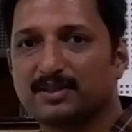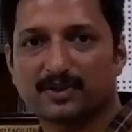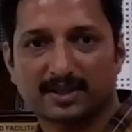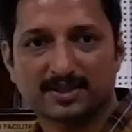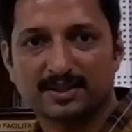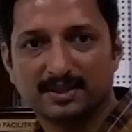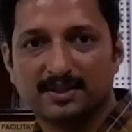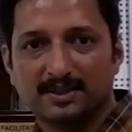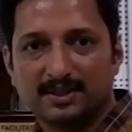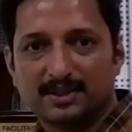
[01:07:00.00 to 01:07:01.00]
difference,
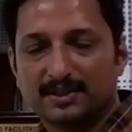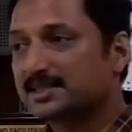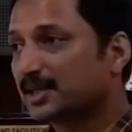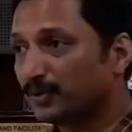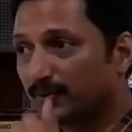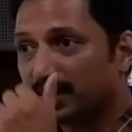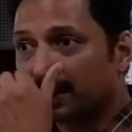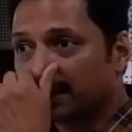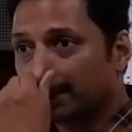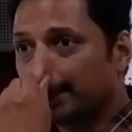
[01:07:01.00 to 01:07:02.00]
that's how
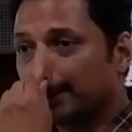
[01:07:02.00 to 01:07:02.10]
we